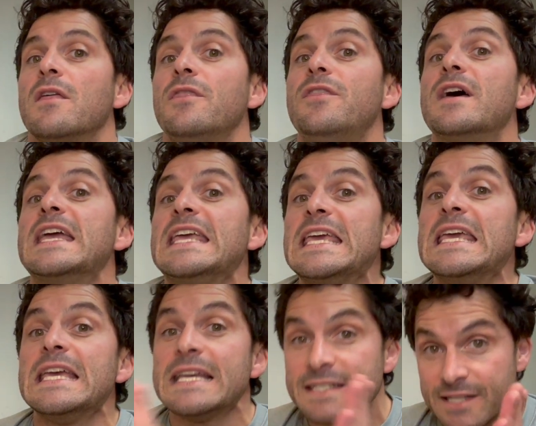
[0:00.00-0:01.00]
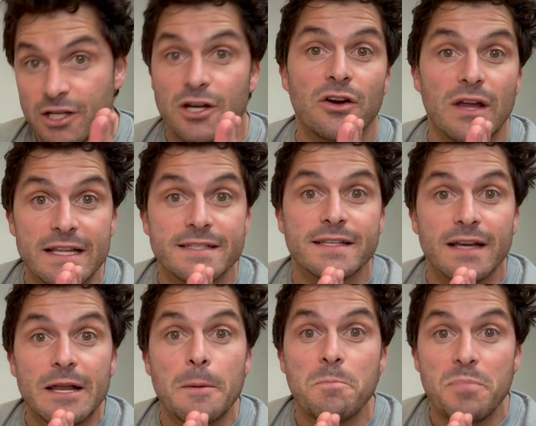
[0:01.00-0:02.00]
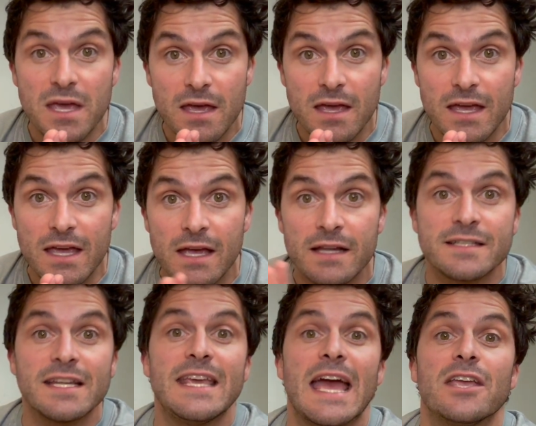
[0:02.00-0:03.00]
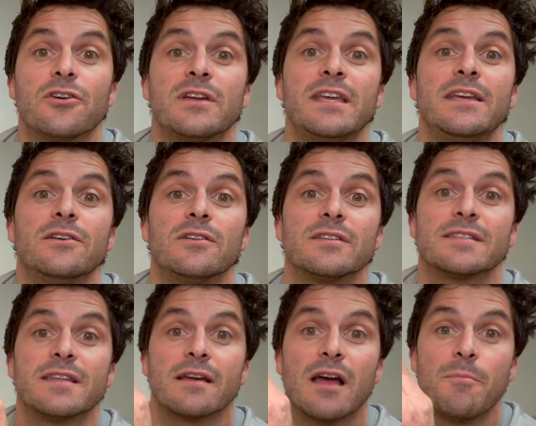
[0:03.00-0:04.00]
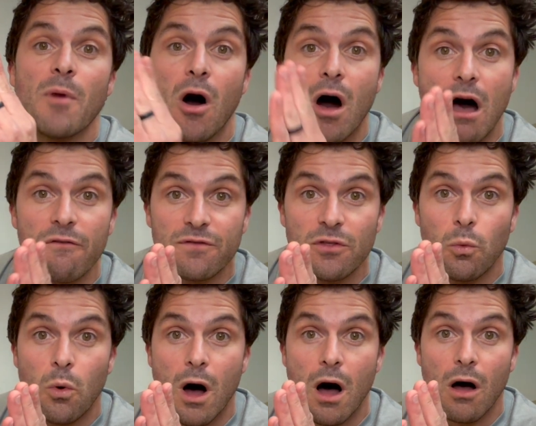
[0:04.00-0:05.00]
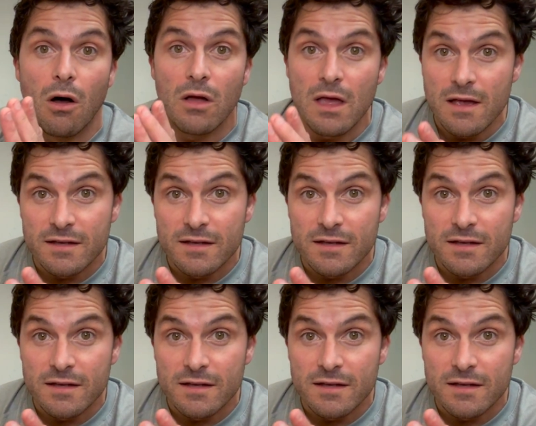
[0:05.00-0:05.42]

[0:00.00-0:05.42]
the easier it's going to be to get your heels to come off the wall.